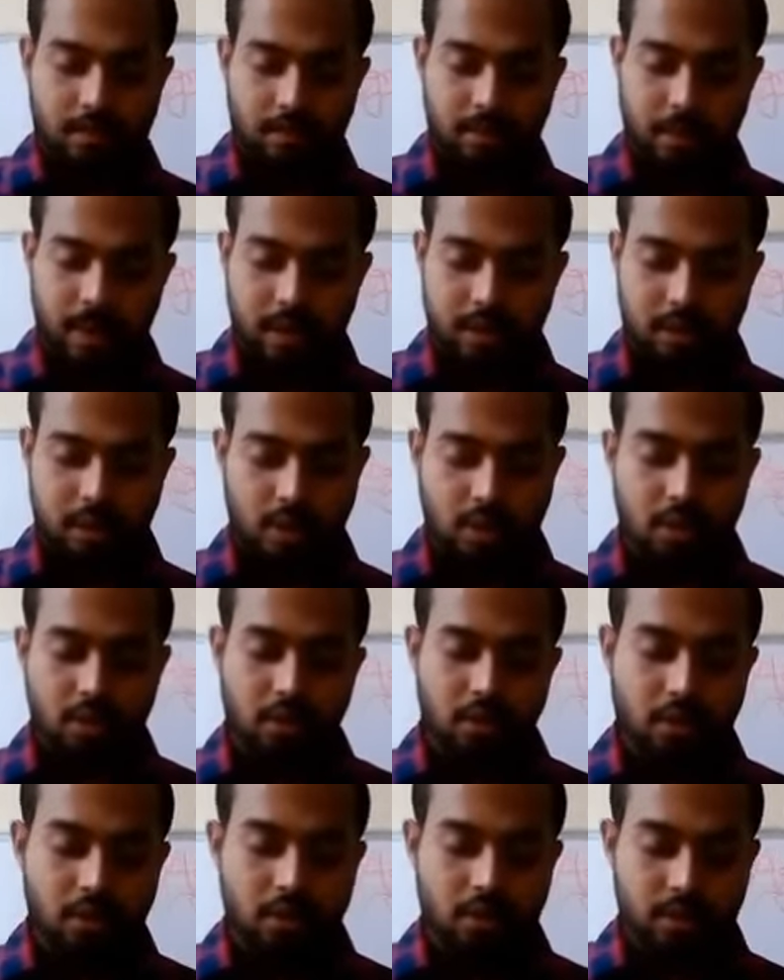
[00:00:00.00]
in
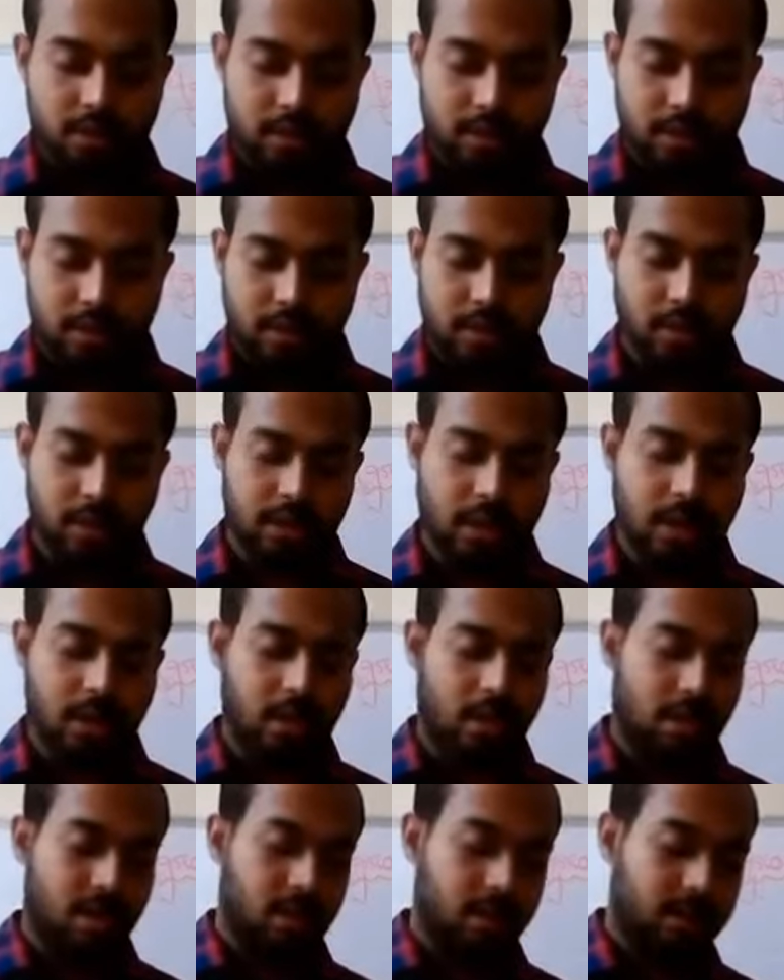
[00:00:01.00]
Mexico,
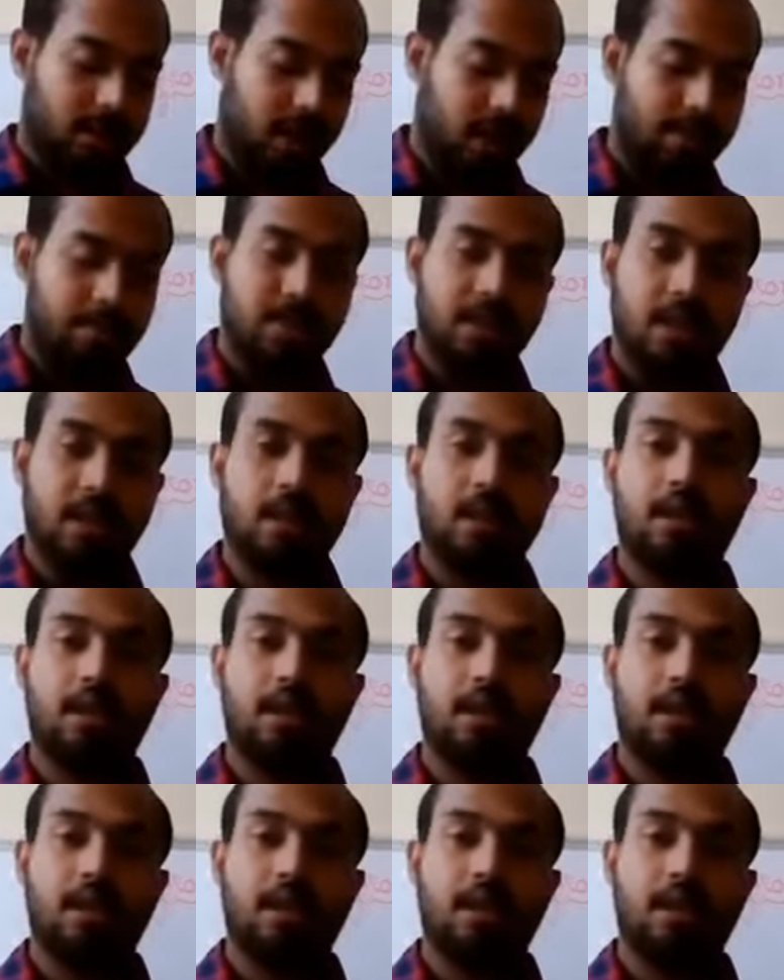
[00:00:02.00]
CIP,